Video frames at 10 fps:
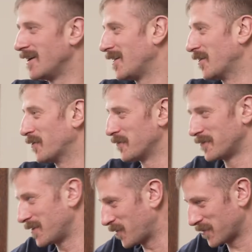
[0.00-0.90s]
you know,
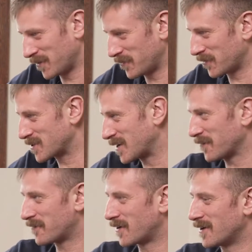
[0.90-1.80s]
you
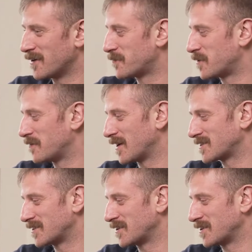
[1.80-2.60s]
yourself are a professor